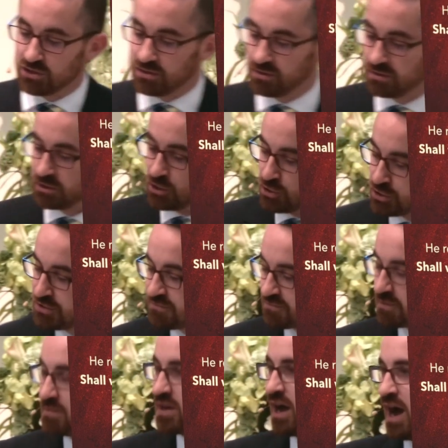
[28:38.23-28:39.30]
good
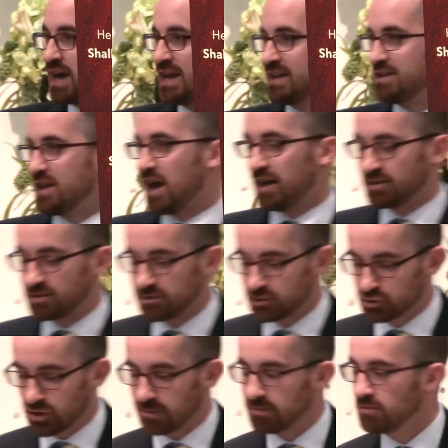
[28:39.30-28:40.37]
from God and not
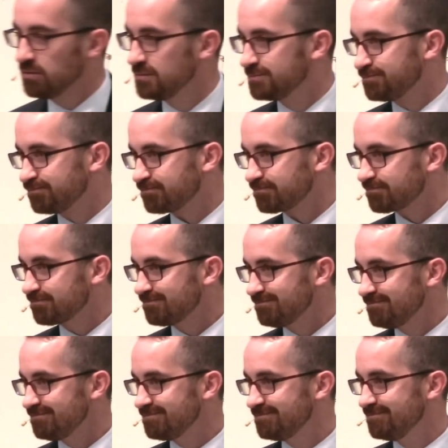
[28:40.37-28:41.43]
trouble?
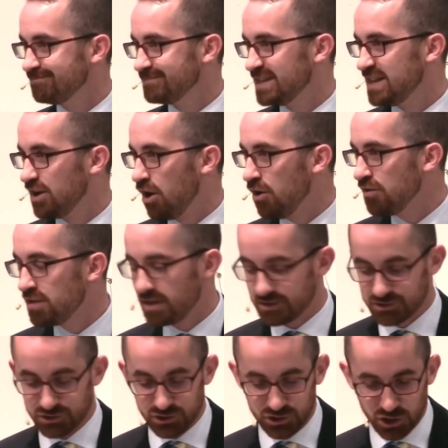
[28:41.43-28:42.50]
In all this,
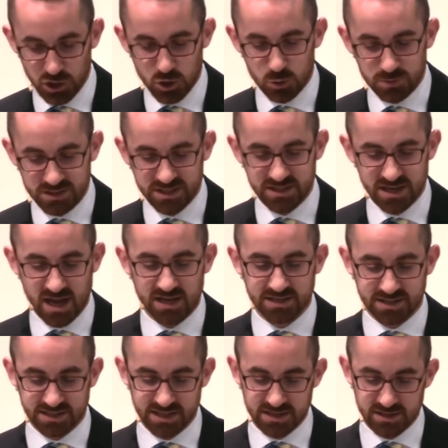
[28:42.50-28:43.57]
Job did not
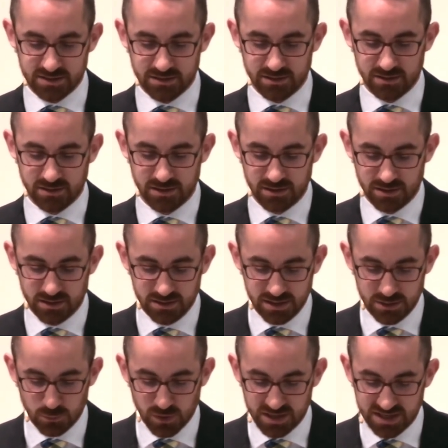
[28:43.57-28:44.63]
sin in
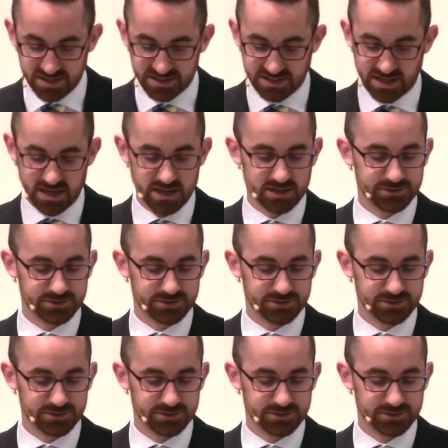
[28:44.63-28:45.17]
what he said.